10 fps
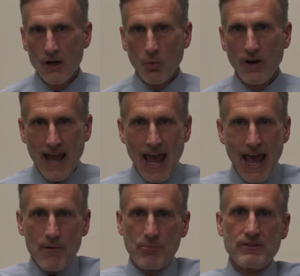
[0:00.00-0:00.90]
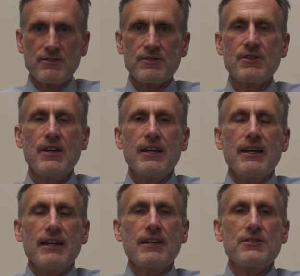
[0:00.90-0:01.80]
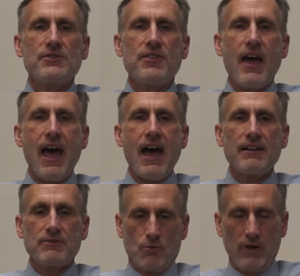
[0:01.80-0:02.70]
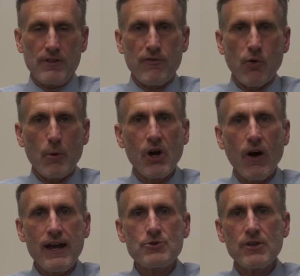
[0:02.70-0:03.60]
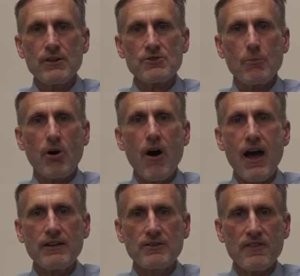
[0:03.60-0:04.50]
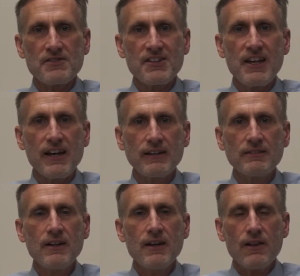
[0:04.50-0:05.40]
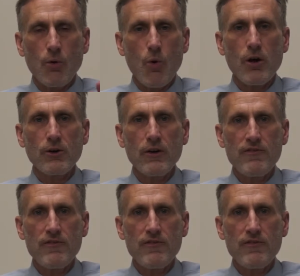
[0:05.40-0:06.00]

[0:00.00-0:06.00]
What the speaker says: What happens is that when the formulation is applied to the skin, the water